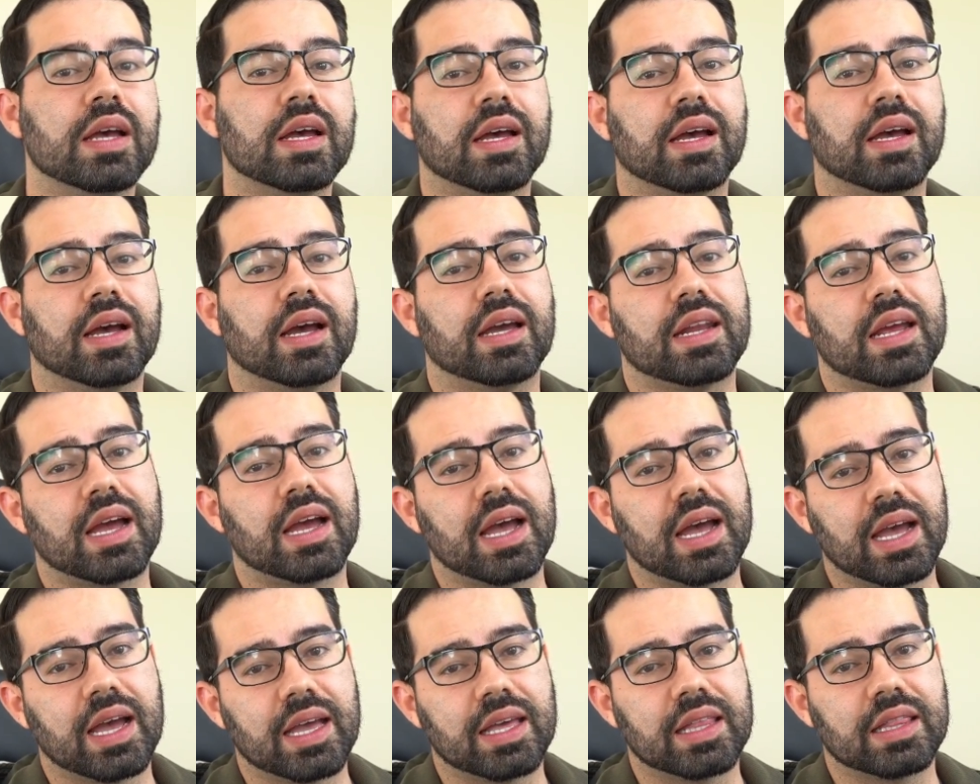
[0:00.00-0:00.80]
I'd
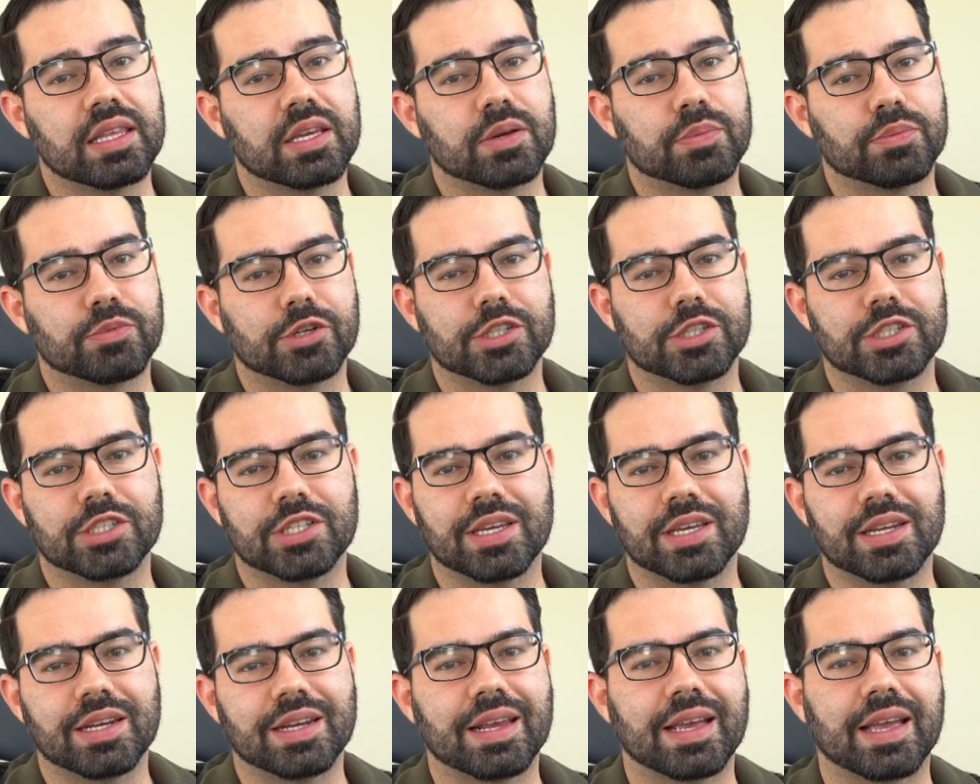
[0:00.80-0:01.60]
highly
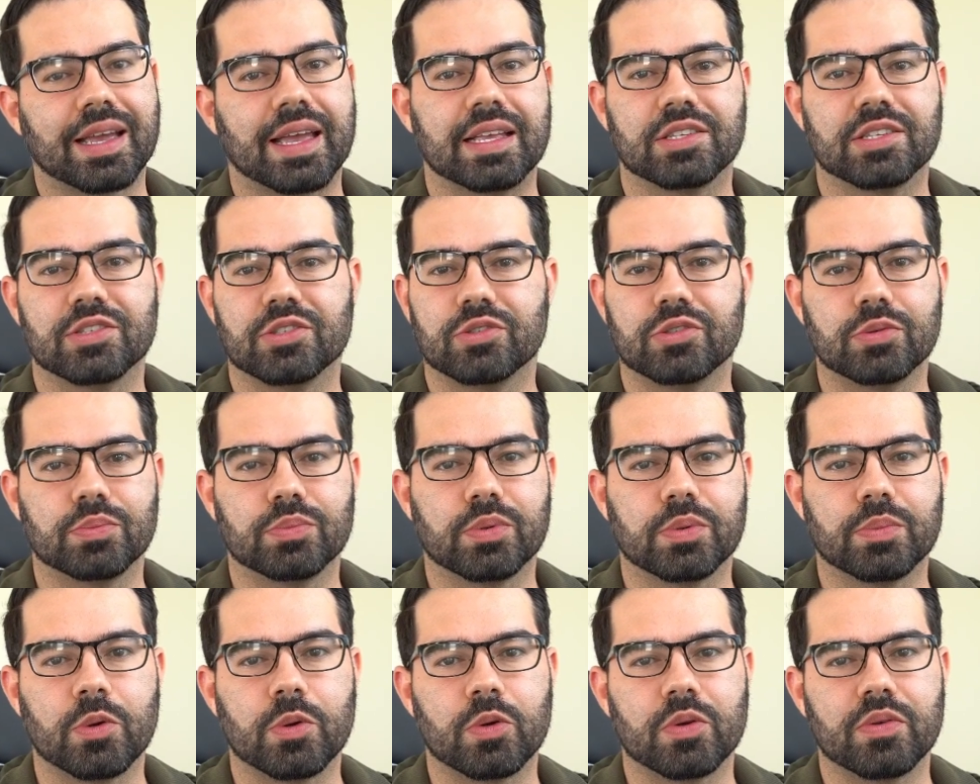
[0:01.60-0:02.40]
appreciate it. I get
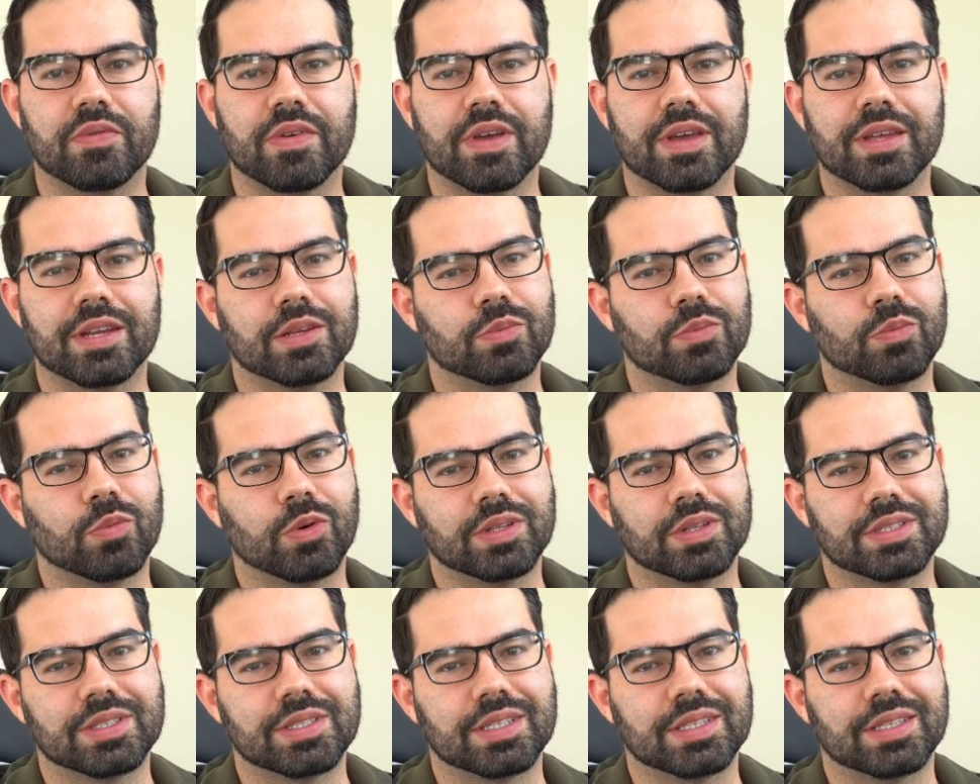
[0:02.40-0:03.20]
super motivated
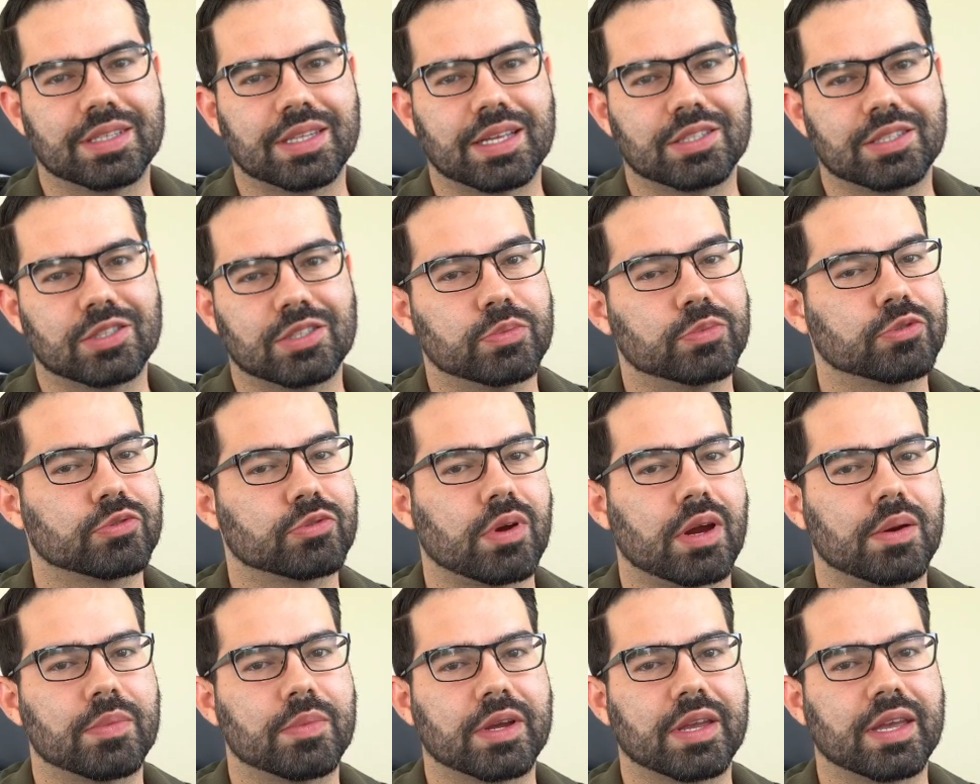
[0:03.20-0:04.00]
when seeing that
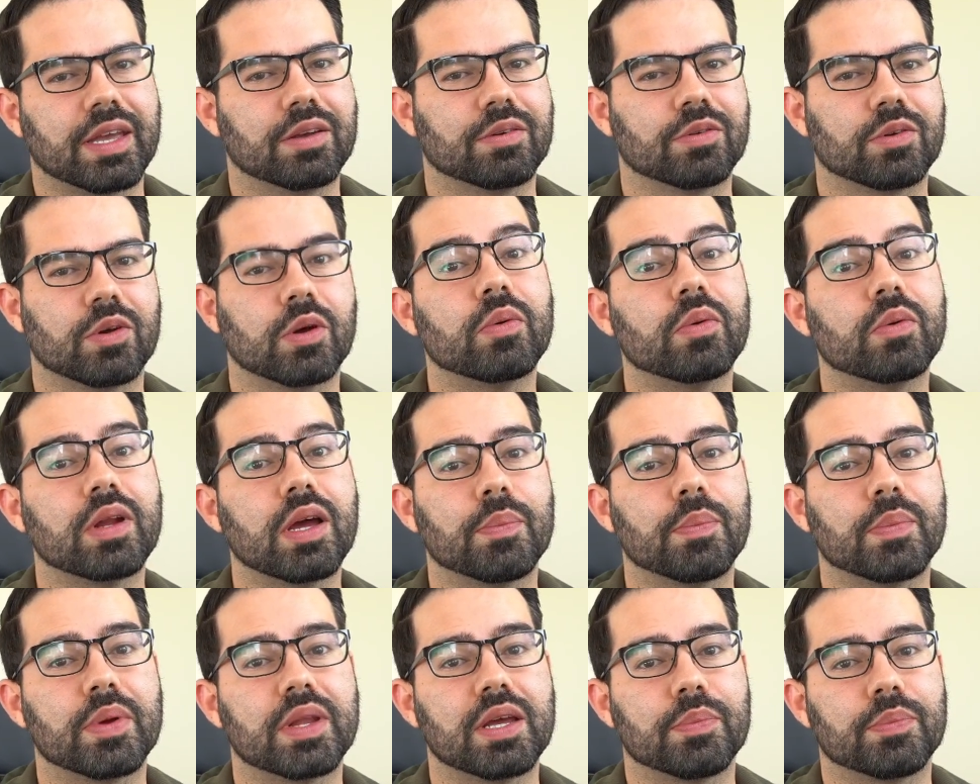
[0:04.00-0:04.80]
subscriber count going
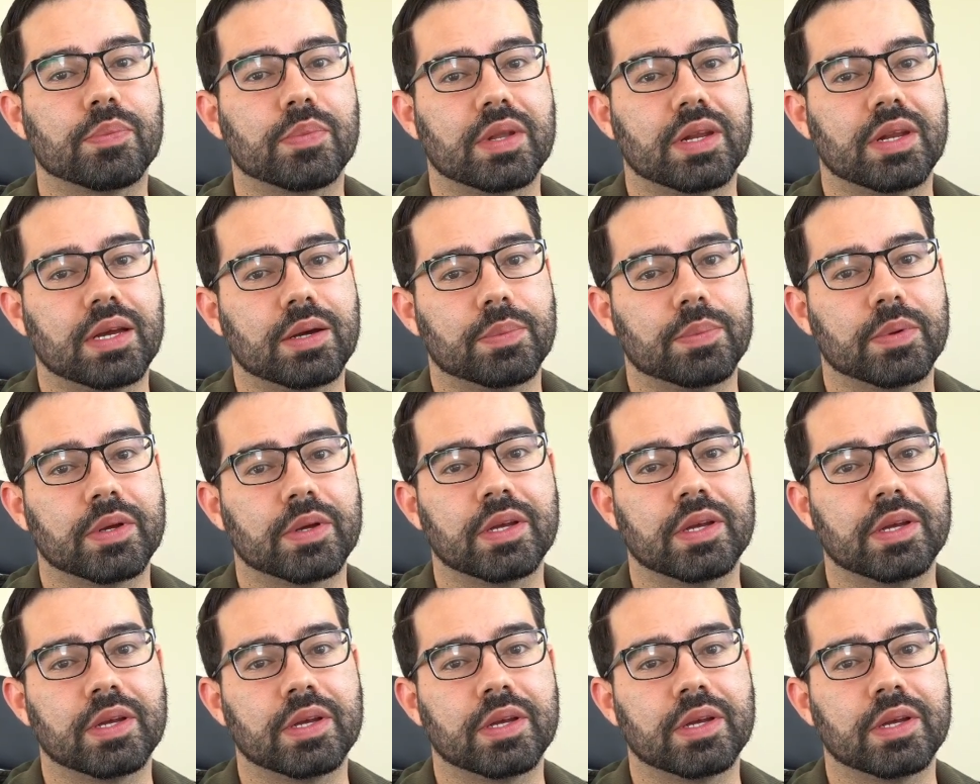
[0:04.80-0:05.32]
up and up and up.